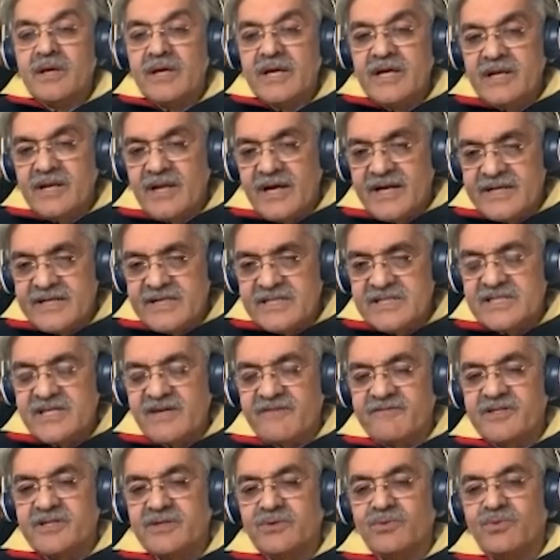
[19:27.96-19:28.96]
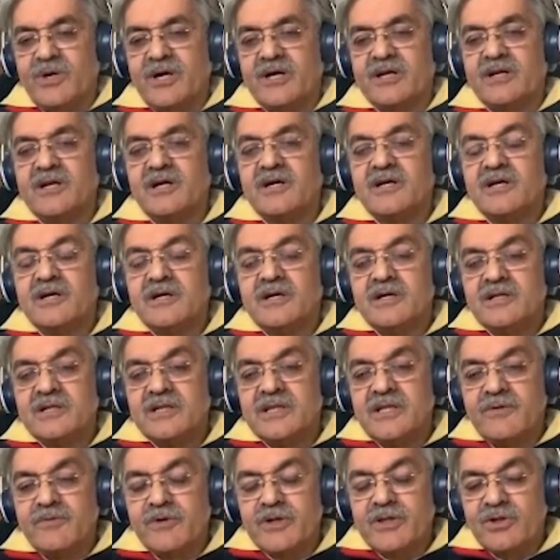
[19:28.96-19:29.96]
In 1971,
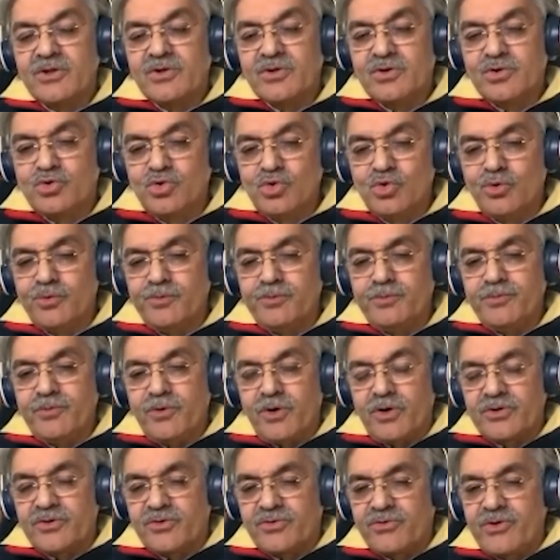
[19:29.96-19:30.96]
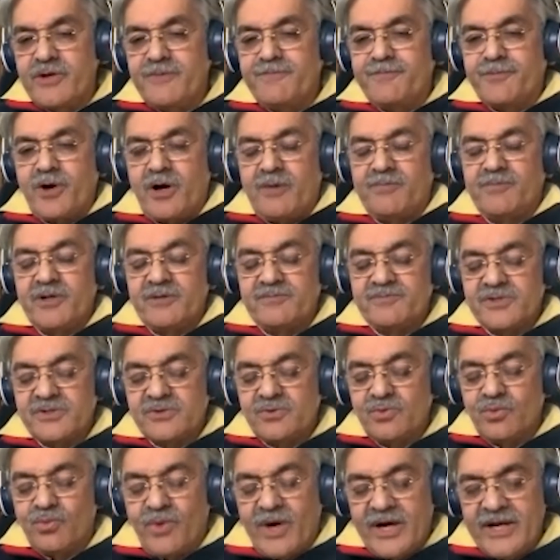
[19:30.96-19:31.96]
there were two or three problems.
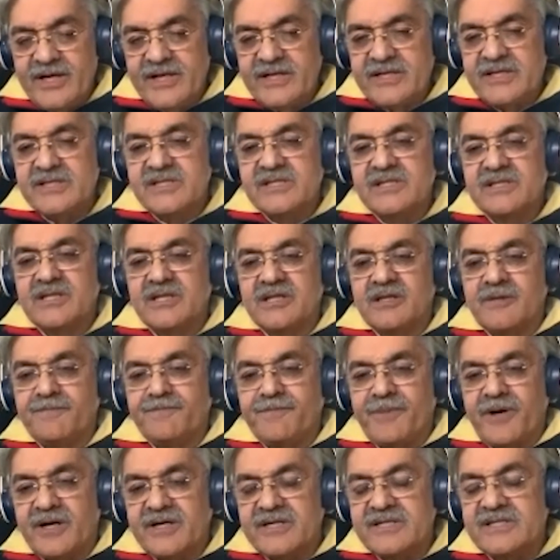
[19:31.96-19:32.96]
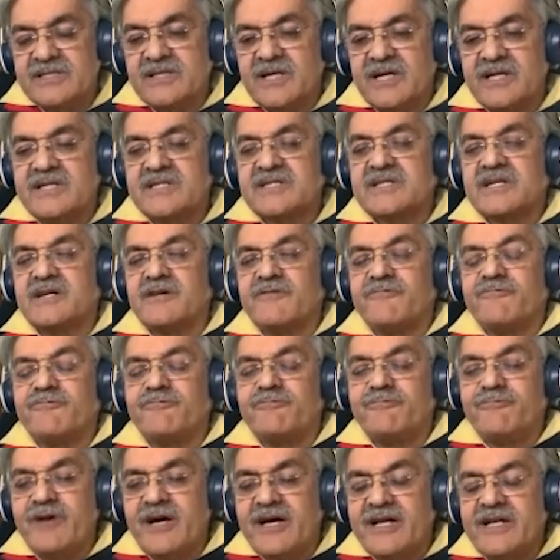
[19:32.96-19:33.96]
One is that the Pakistanis had a
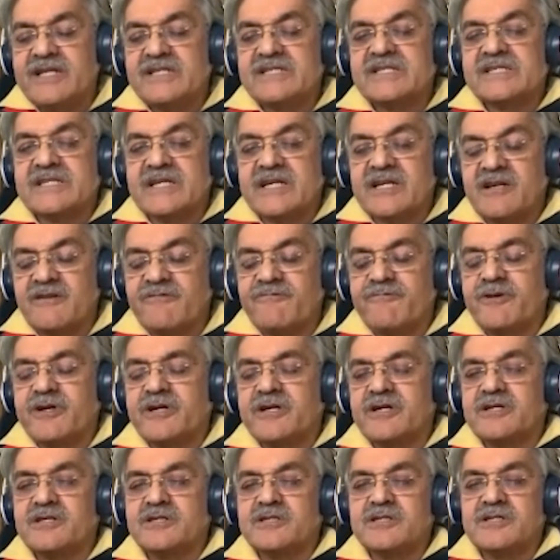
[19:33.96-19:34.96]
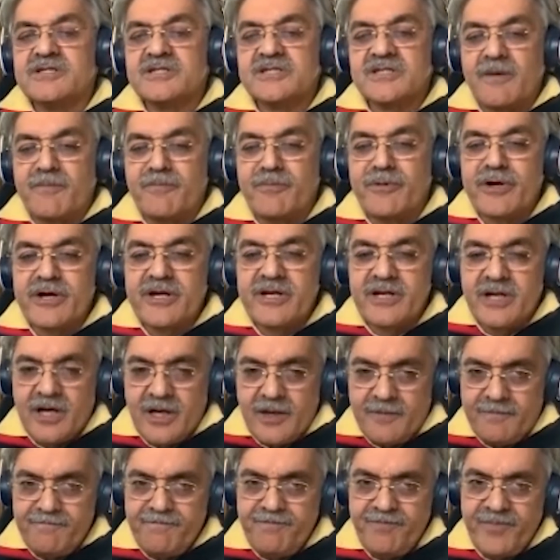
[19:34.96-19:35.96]
very significant submarine
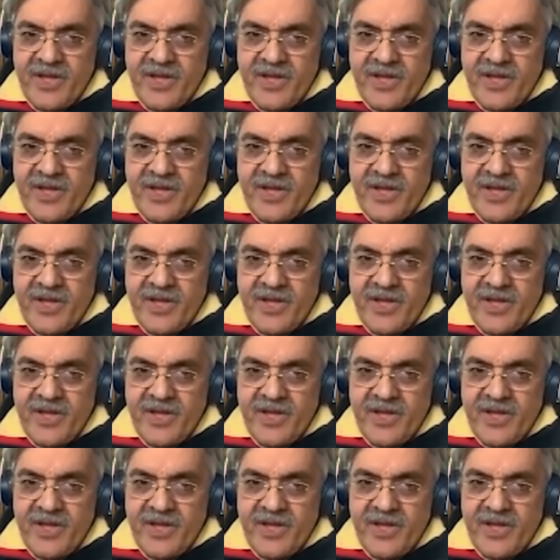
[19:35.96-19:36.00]
arm.